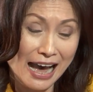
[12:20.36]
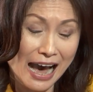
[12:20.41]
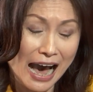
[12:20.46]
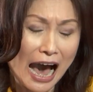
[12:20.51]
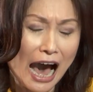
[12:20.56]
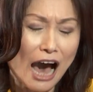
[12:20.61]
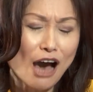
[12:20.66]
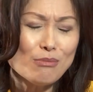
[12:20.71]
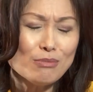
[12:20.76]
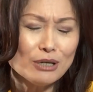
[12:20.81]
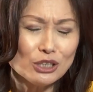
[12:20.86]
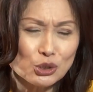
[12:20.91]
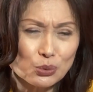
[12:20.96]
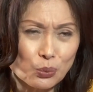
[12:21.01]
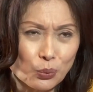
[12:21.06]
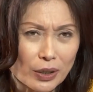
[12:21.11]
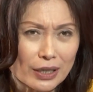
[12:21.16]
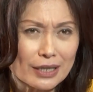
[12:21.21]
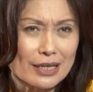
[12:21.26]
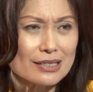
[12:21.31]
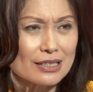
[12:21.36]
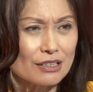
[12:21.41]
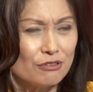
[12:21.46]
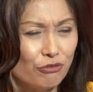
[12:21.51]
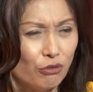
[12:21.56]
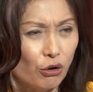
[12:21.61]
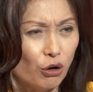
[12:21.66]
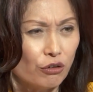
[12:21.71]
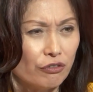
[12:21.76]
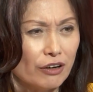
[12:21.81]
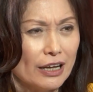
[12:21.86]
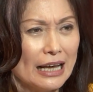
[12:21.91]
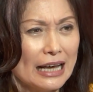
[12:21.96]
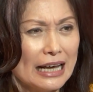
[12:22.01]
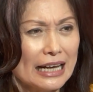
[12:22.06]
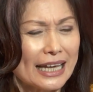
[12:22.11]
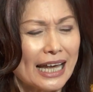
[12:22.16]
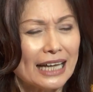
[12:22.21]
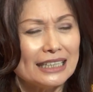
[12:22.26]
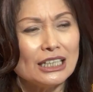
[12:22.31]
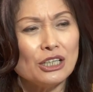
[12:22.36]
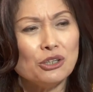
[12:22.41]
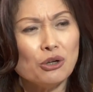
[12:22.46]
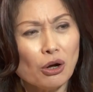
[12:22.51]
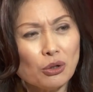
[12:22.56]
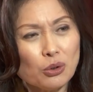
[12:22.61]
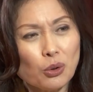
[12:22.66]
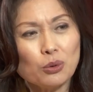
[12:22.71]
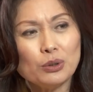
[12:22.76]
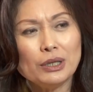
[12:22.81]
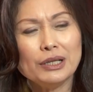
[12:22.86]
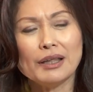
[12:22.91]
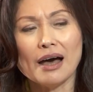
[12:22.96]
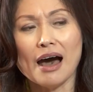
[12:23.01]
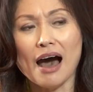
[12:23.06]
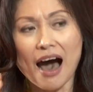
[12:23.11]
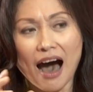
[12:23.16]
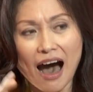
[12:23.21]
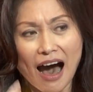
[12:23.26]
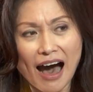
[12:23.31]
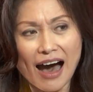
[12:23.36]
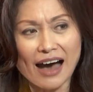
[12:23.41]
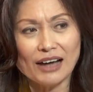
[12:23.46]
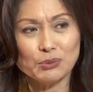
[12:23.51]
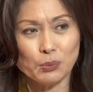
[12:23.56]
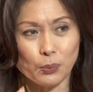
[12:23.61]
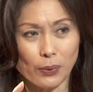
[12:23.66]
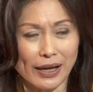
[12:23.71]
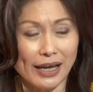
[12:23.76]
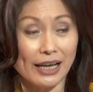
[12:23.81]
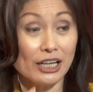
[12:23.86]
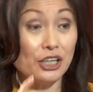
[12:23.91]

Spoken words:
How much work is involved getting not only the hardware